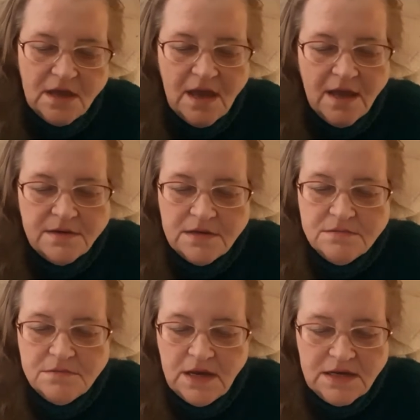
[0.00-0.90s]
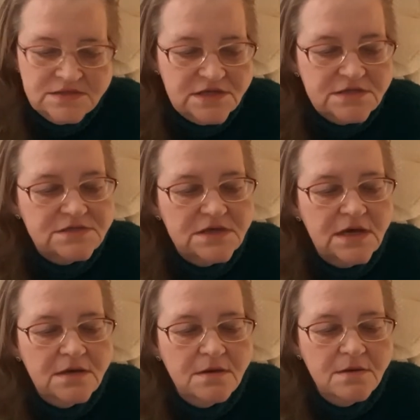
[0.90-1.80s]
and easy to
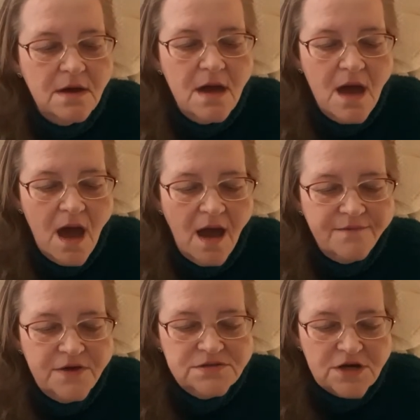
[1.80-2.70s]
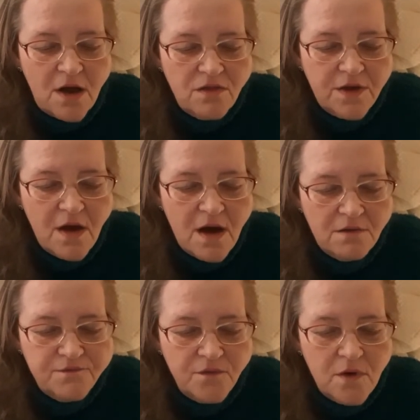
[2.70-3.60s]
see. I've used all the
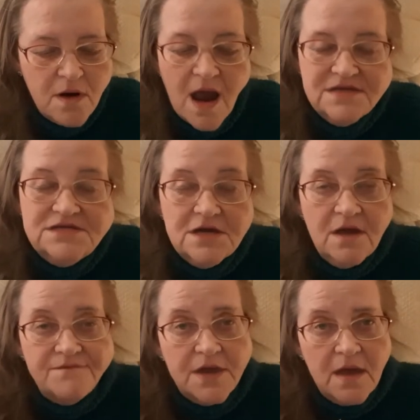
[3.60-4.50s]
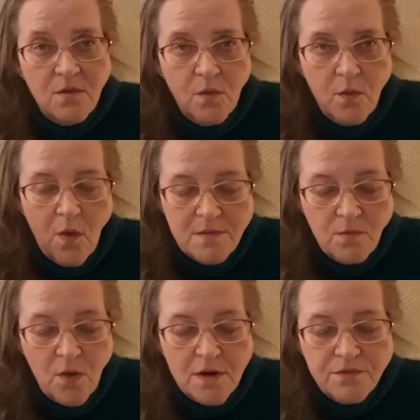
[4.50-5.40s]
called for. I still have to get one
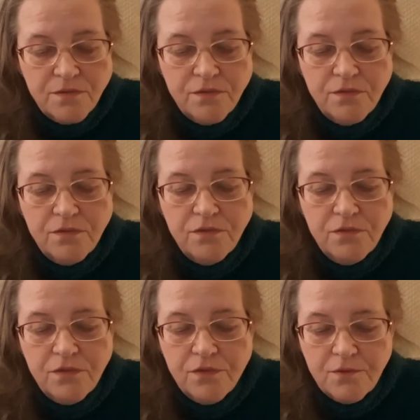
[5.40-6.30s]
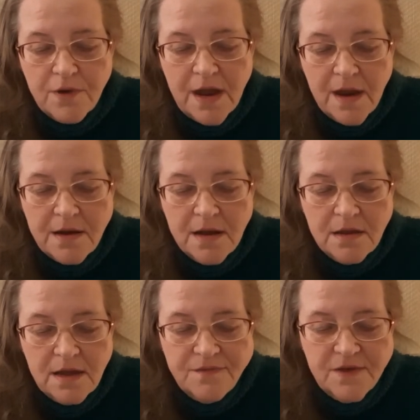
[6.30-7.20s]
more thread
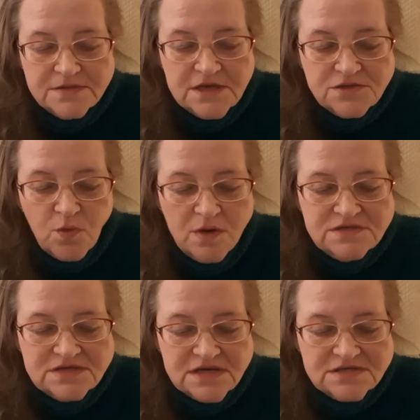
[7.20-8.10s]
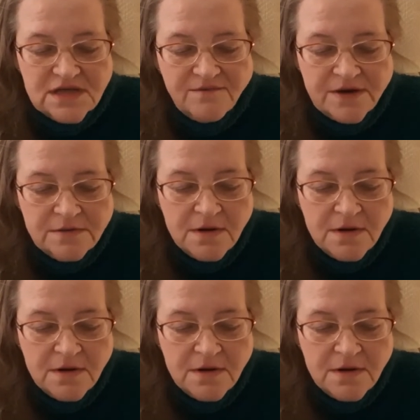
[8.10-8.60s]
in this. It's 167